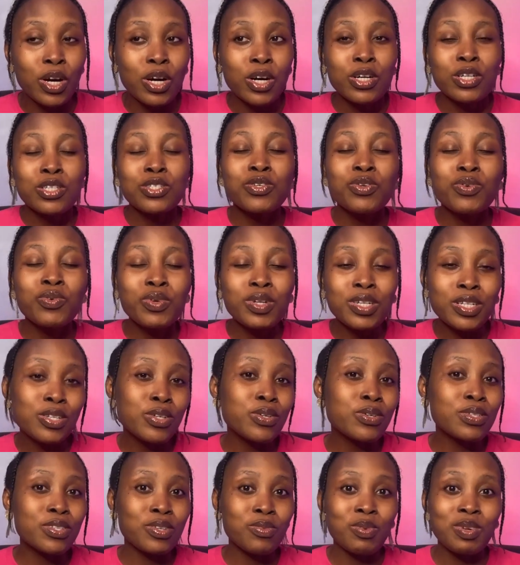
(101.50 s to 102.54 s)
to
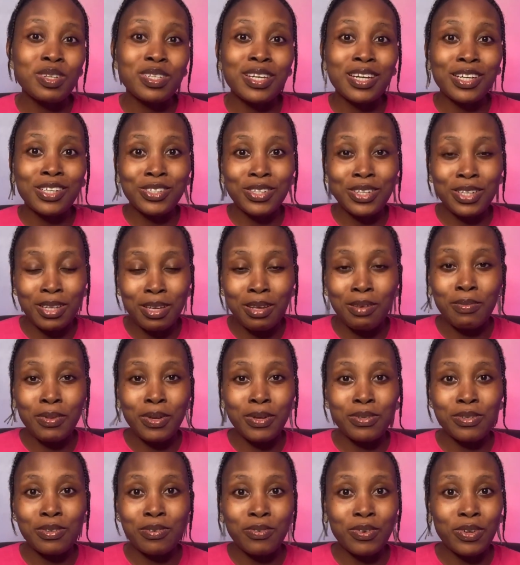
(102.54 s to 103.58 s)
reduce the rejection
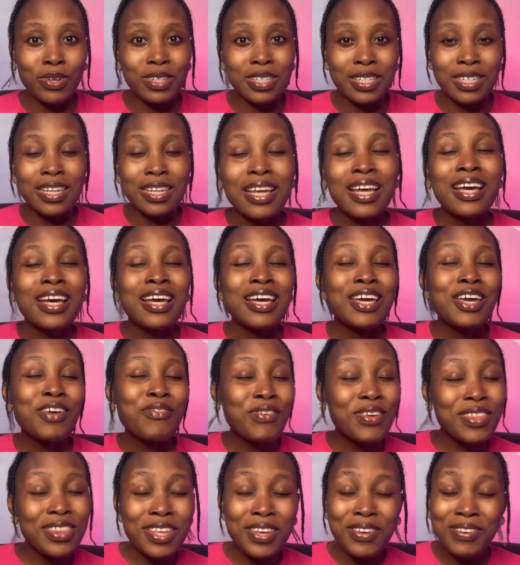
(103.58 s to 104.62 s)
emails you've gotten. If
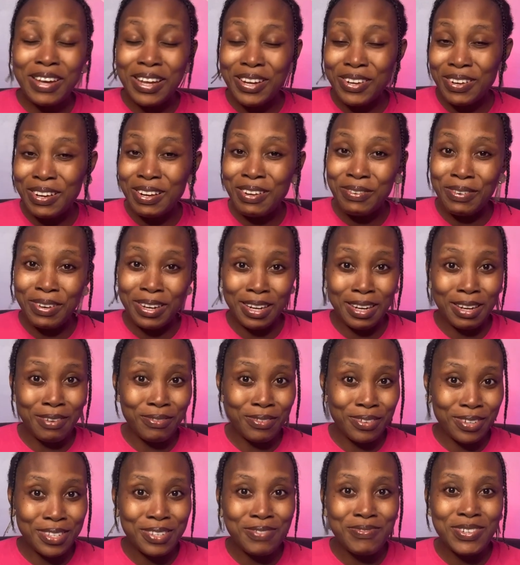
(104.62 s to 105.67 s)
you think you're the only one that have
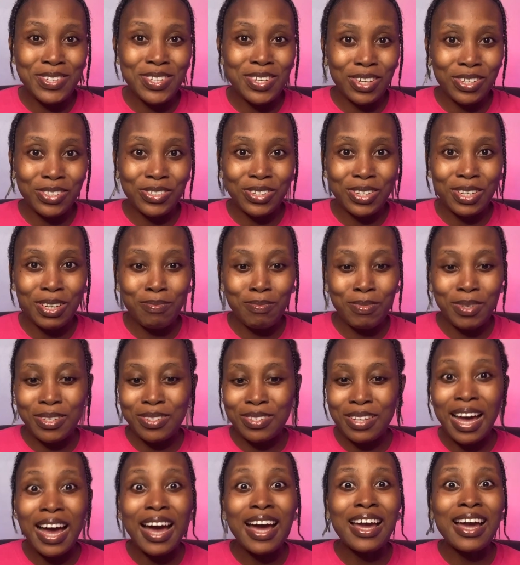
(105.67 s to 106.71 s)
gotten rejection emails,
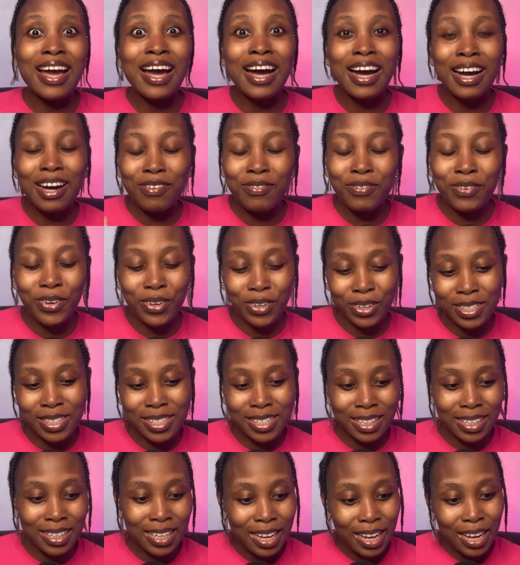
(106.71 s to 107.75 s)
I have
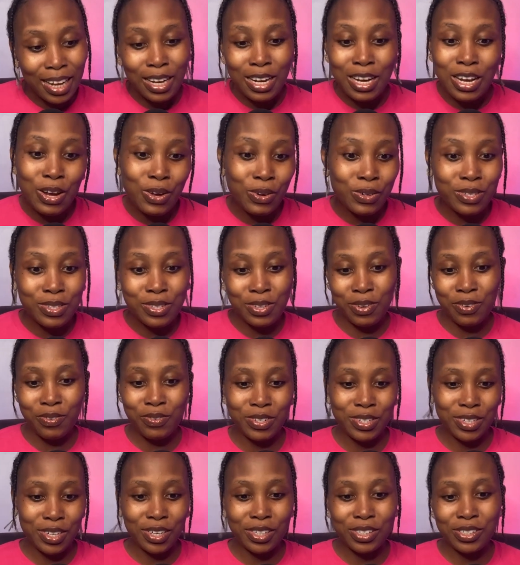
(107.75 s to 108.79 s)
gotten loads of
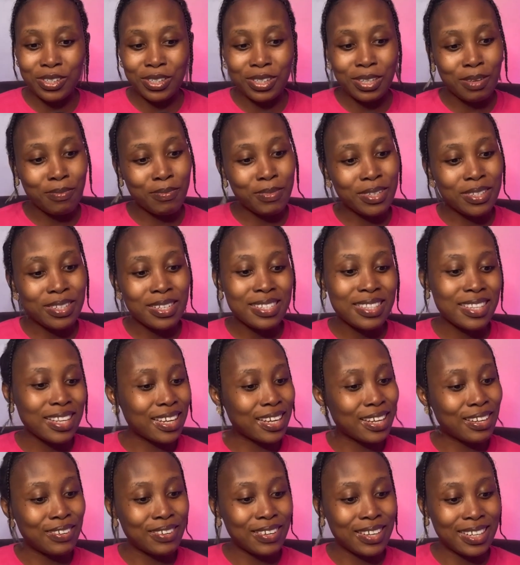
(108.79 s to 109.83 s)
rejection emails. Just take a
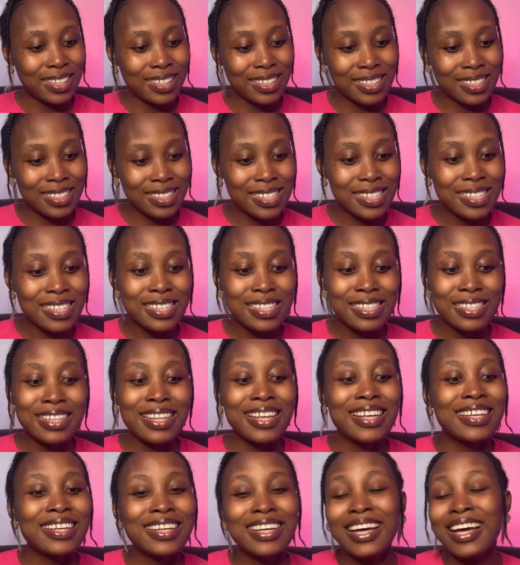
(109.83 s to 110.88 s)
look at it. This is
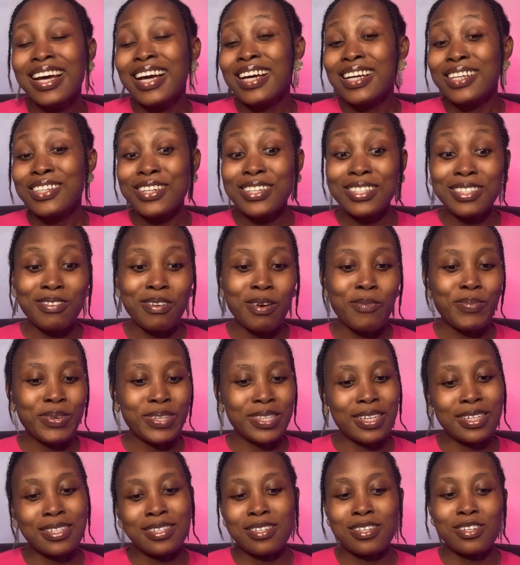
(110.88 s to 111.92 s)
just a
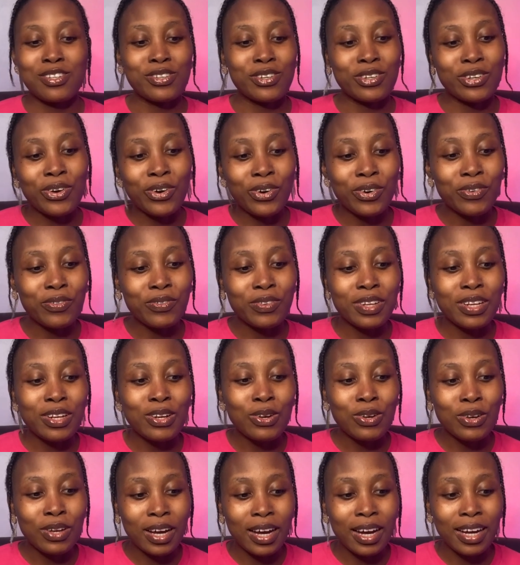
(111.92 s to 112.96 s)
representation of
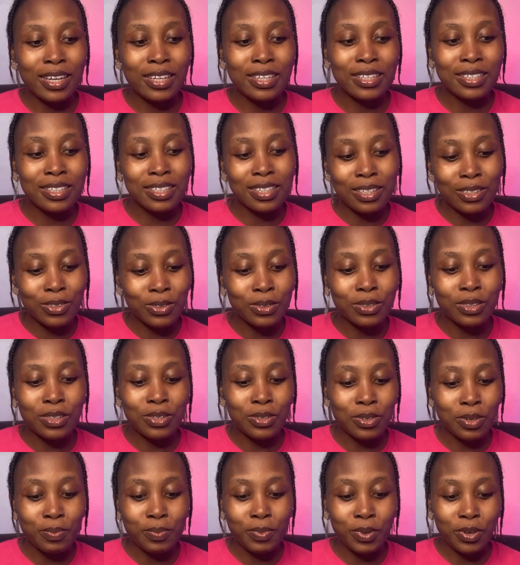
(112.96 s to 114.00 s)
the kind, the
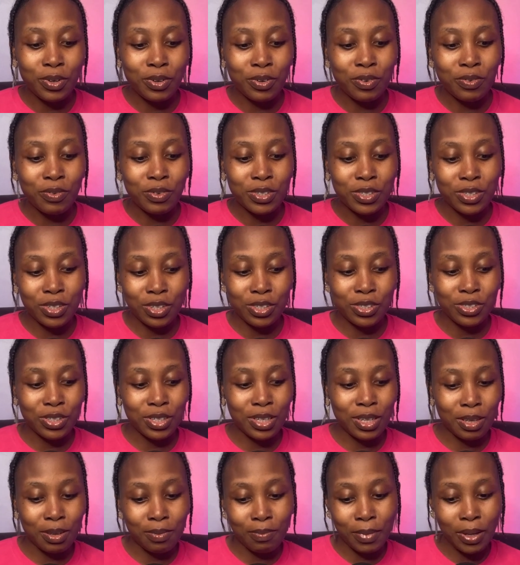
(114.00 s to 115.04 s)
number of rejection
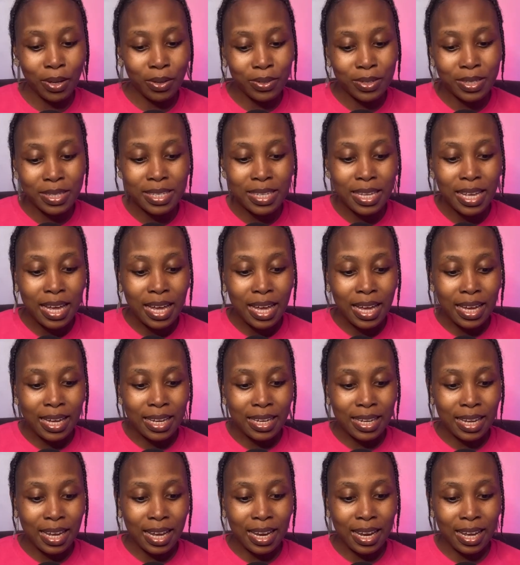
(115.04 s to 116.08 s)
emails
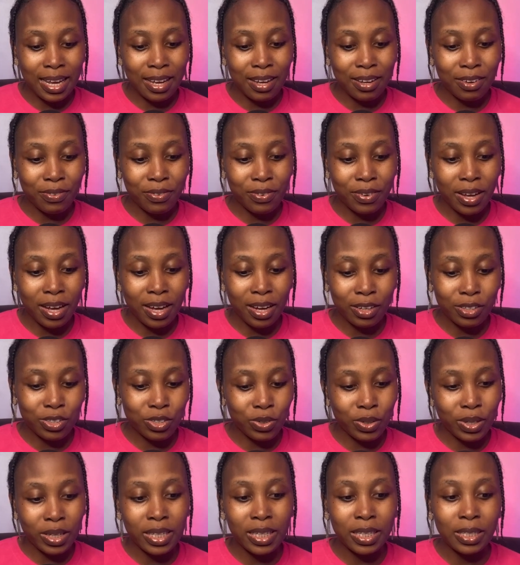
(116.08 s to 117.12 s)
that I have
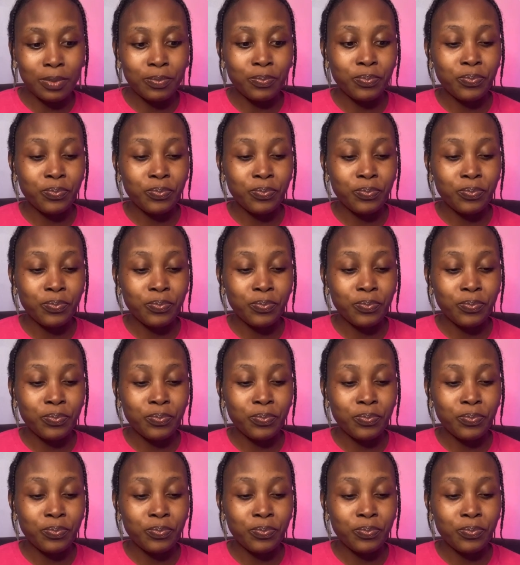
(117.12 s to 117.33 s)
actually